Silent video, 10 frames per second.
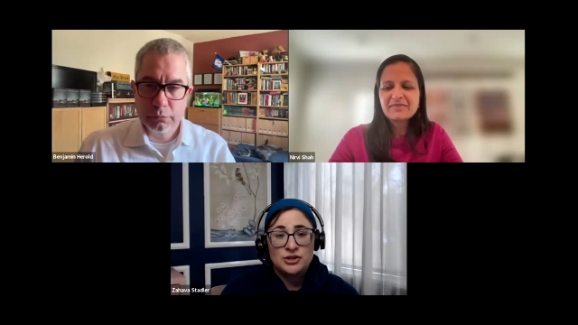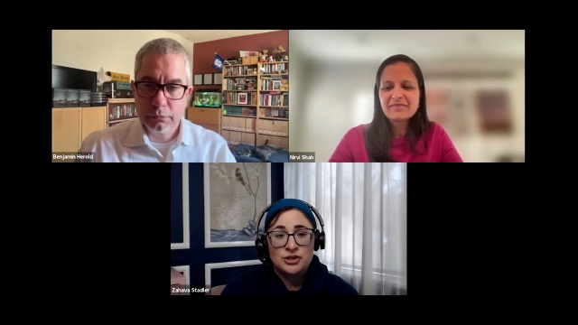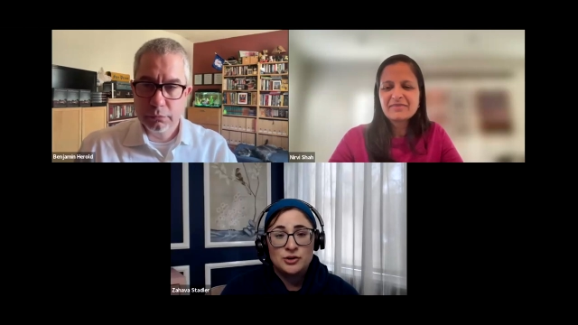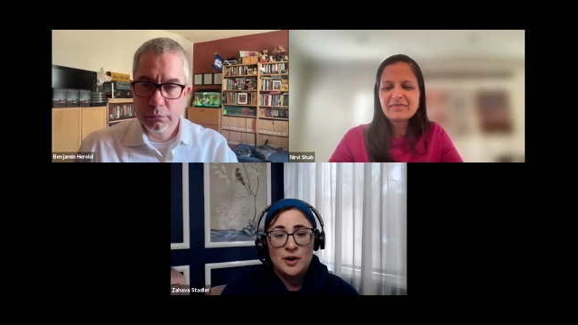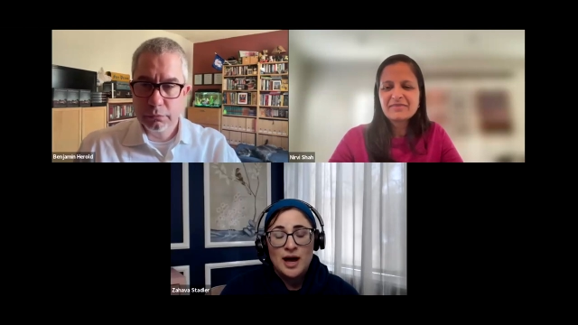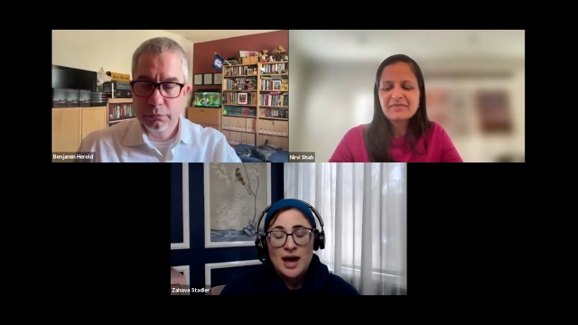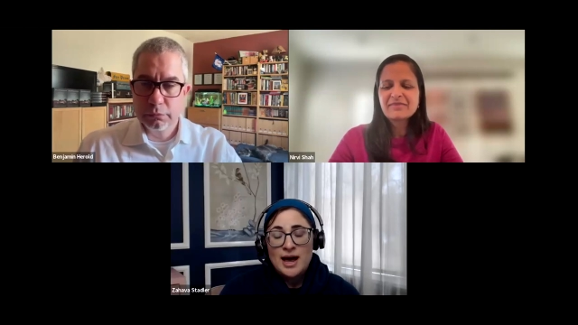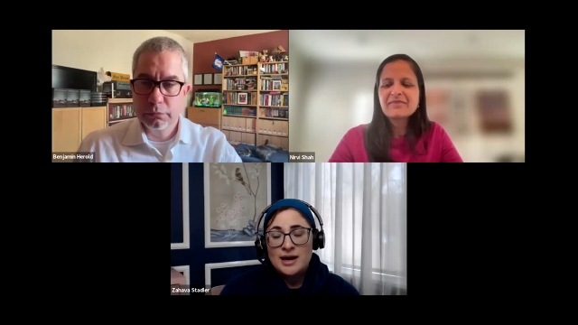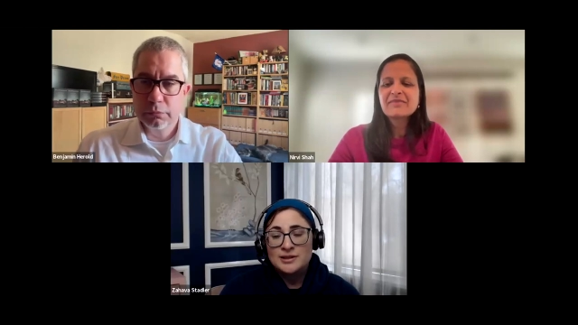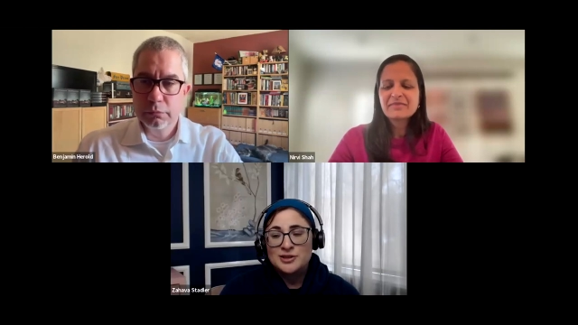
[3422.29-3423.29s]
Speaker 1: issue.
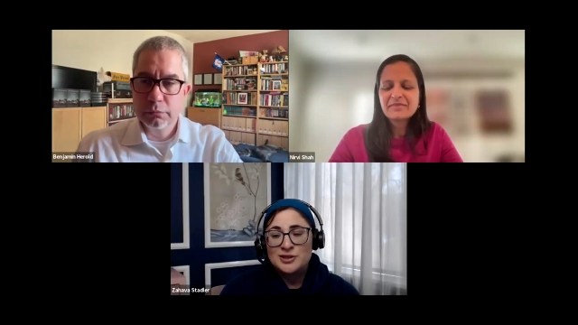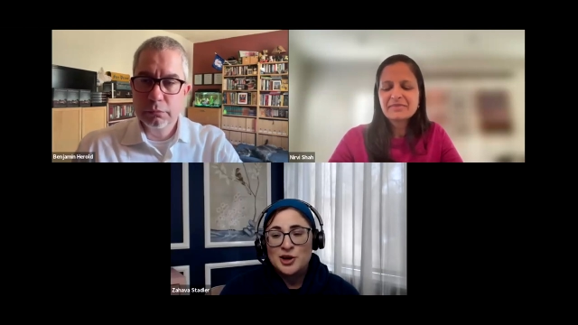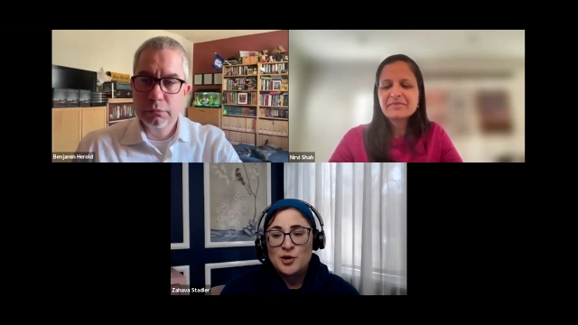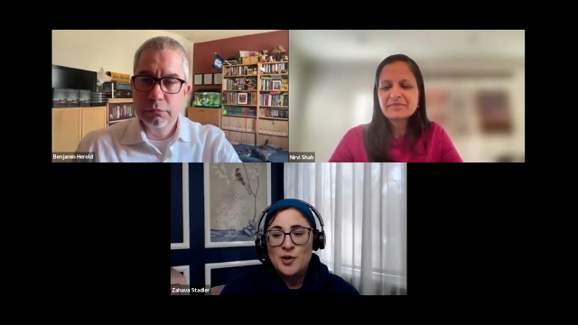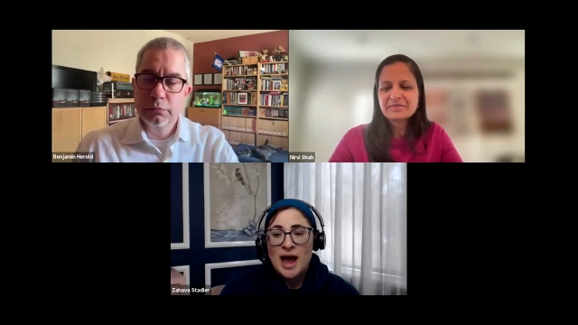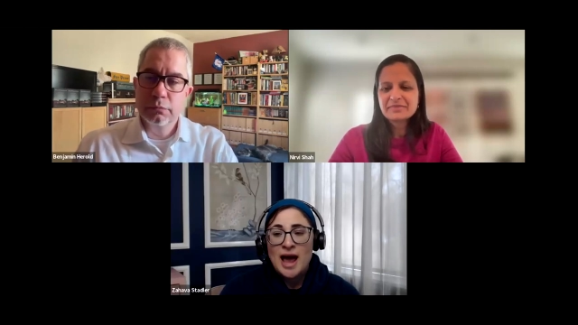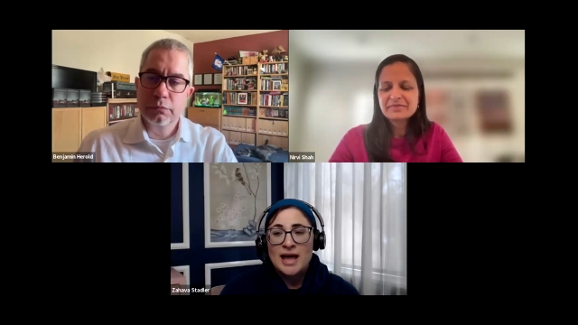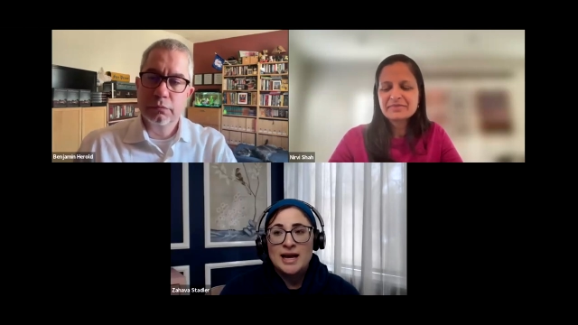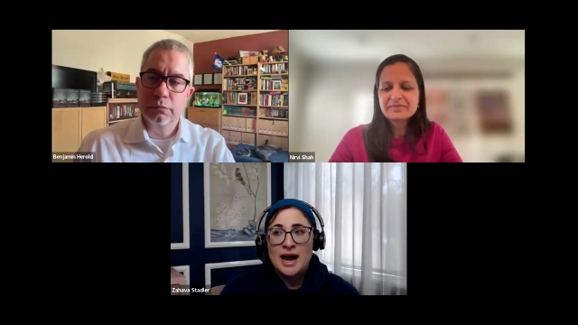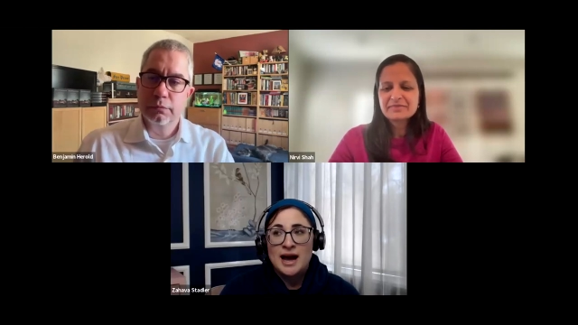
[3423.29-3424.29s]
And so,
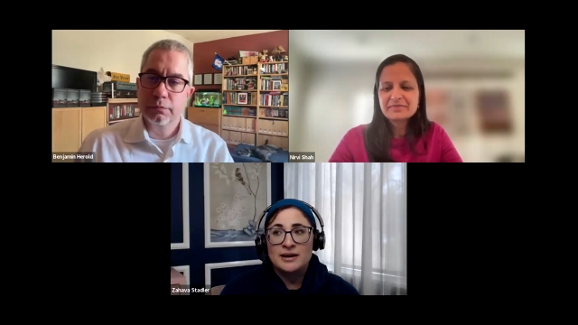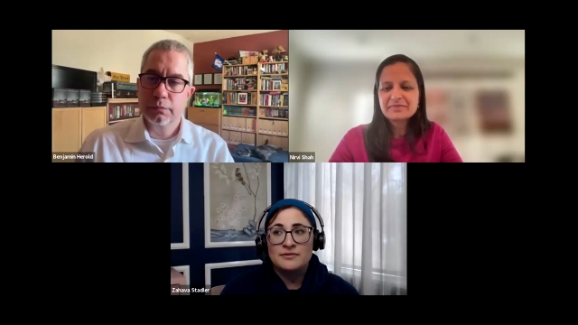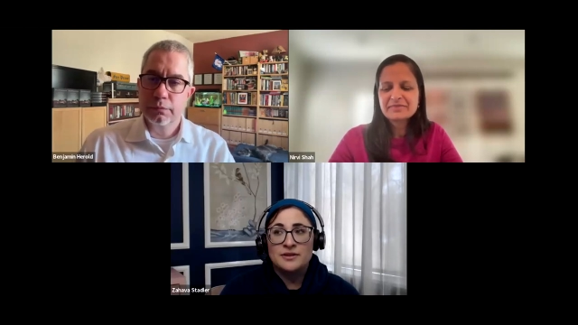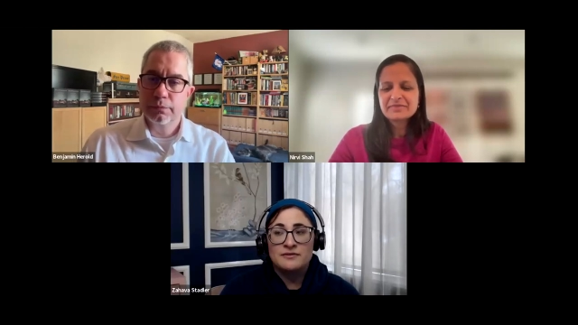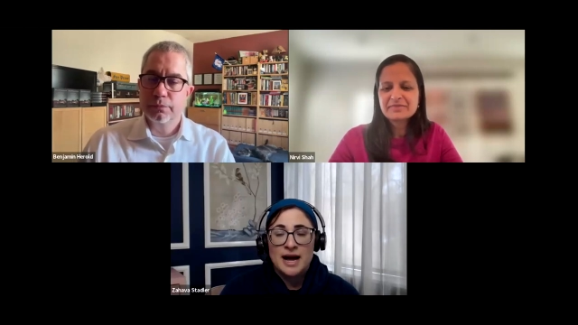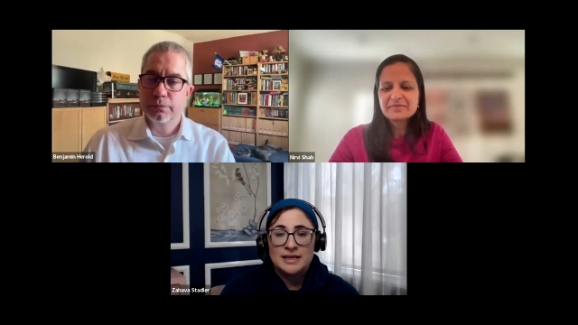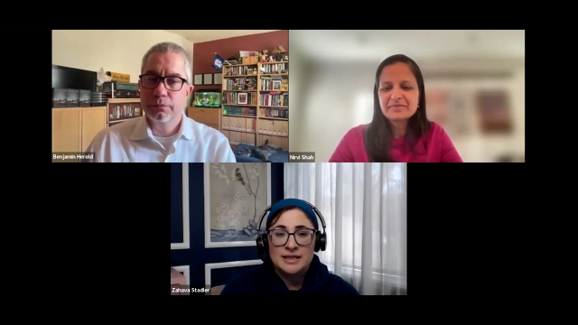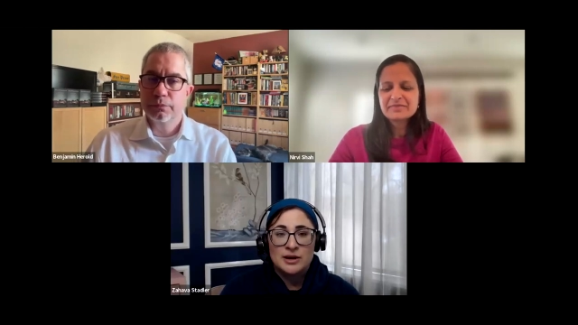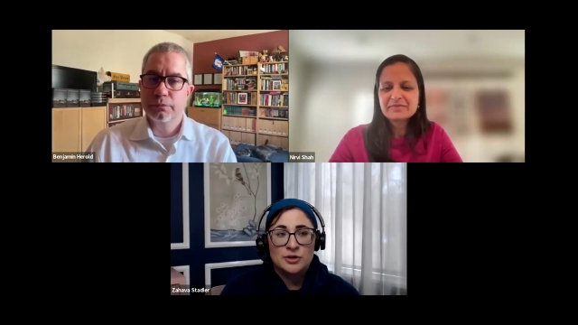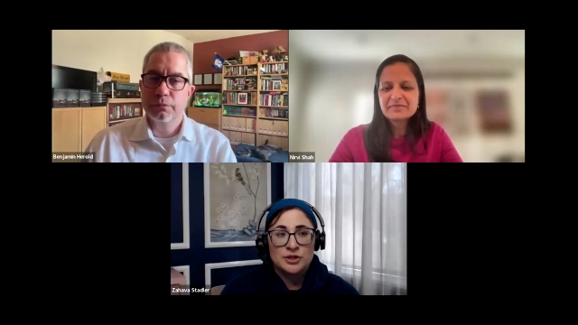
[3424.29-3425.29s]
any kind of divides
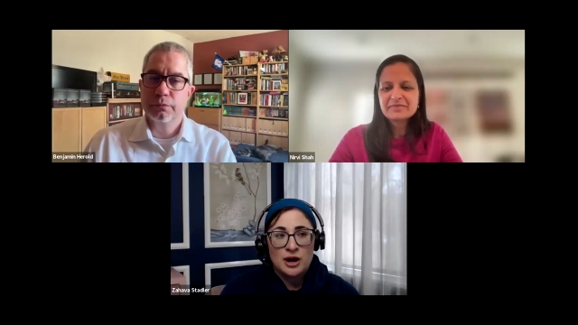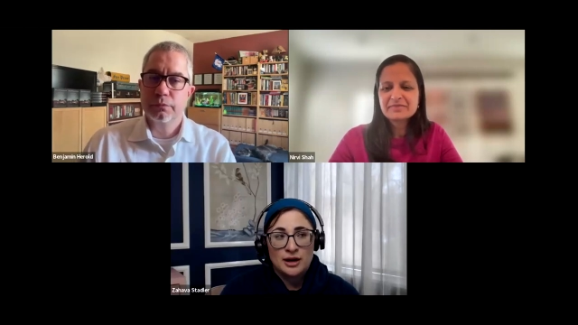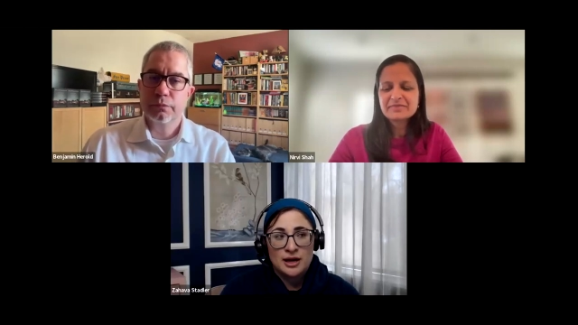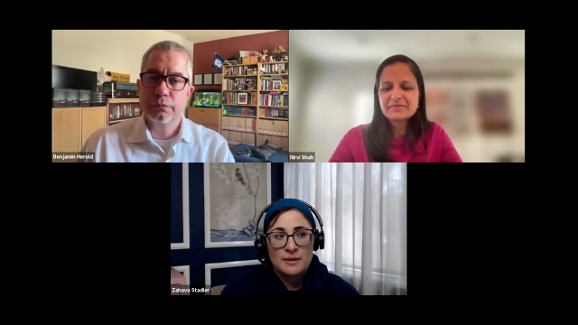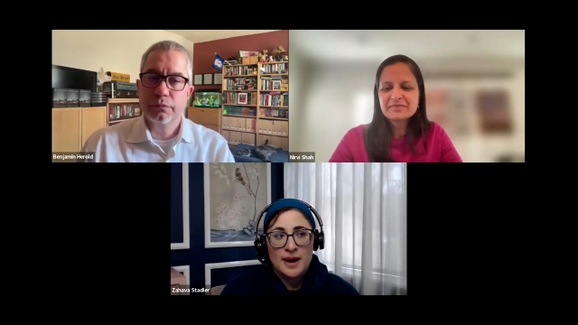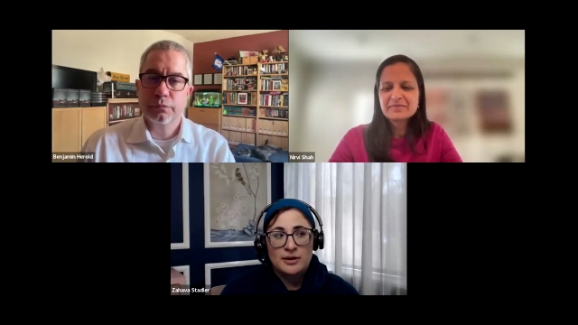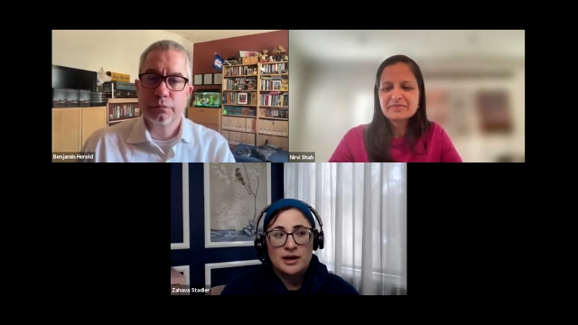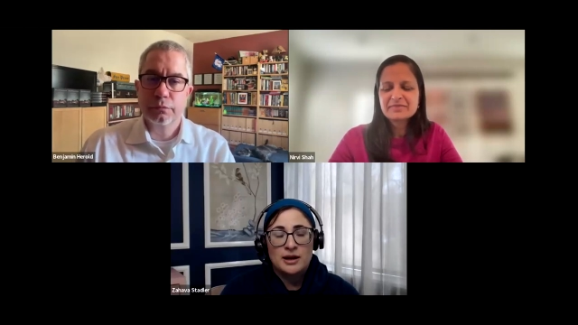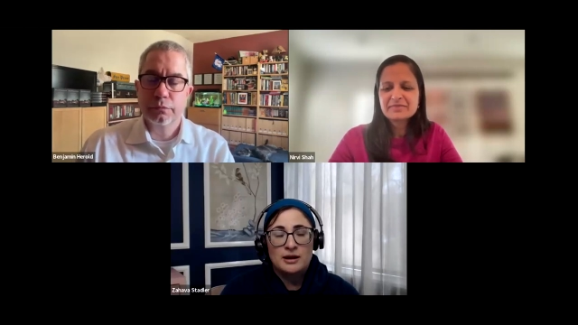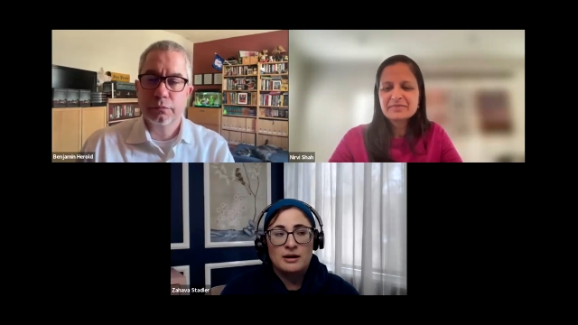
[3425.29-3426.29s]
that we're talking about
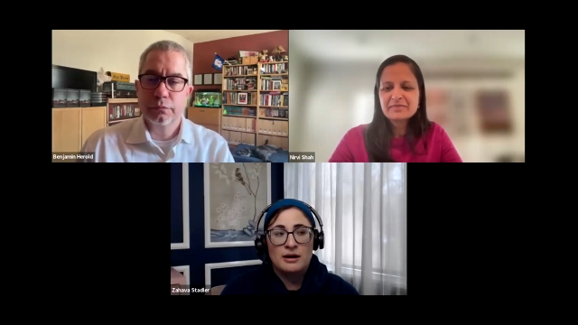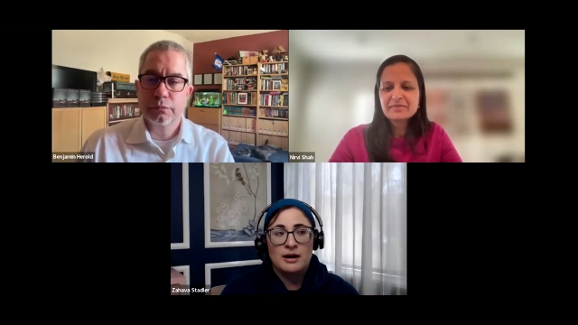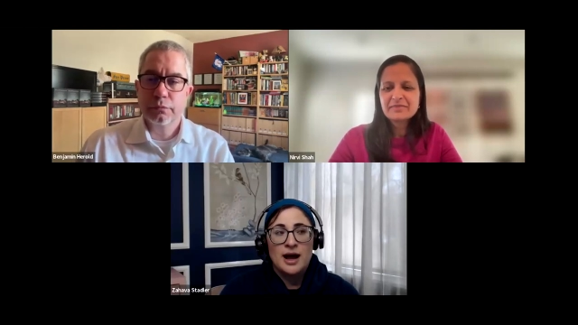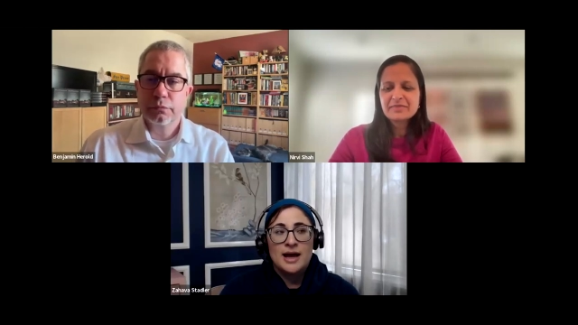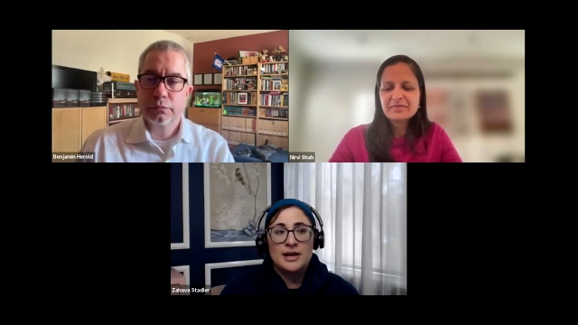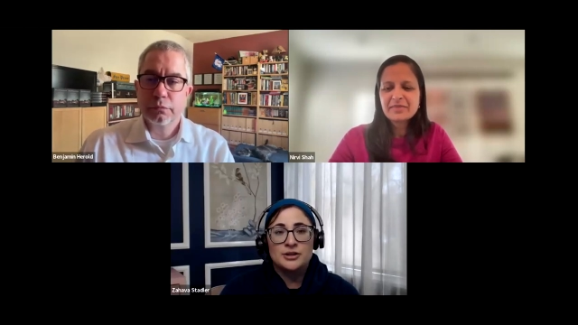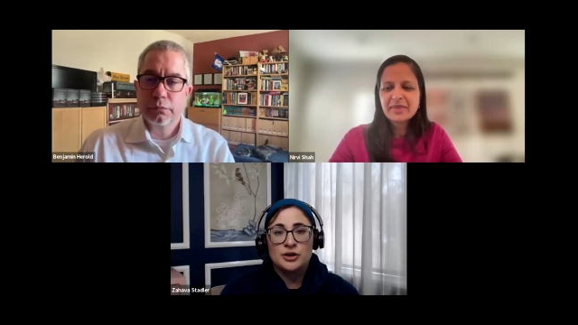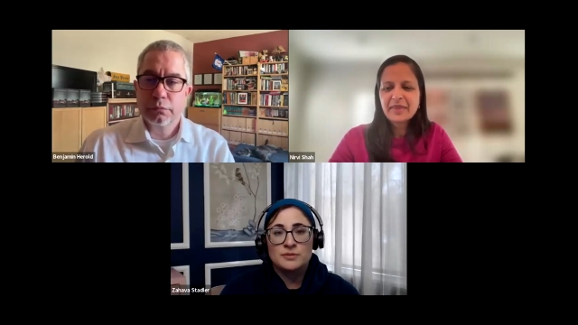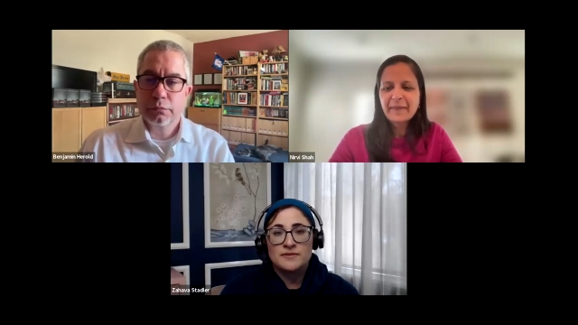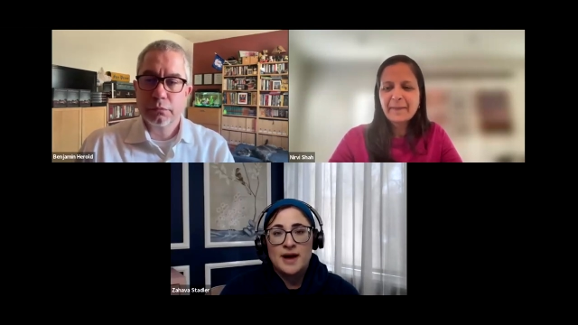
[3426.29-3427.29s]
here in
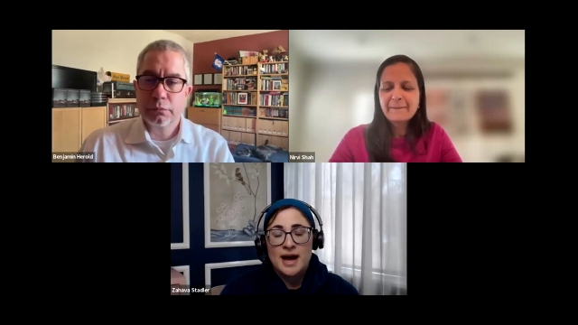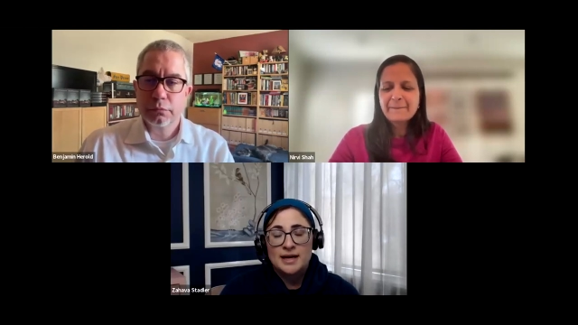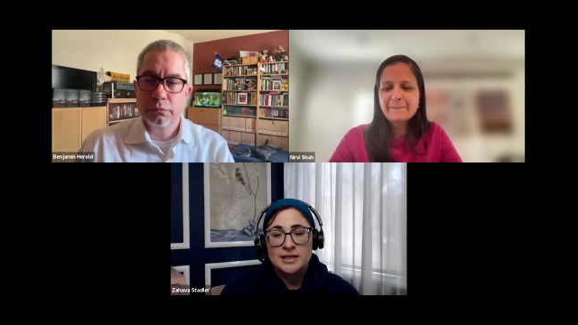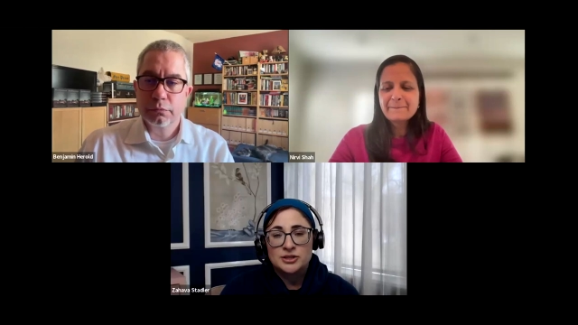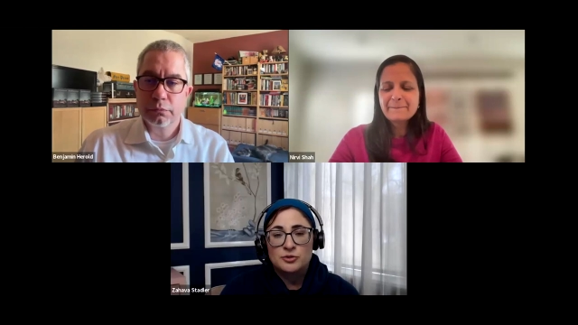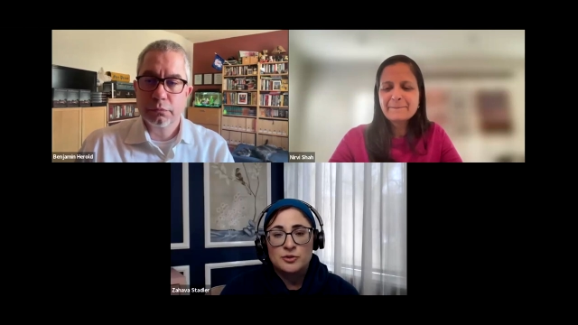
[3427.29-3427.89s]
terms of access to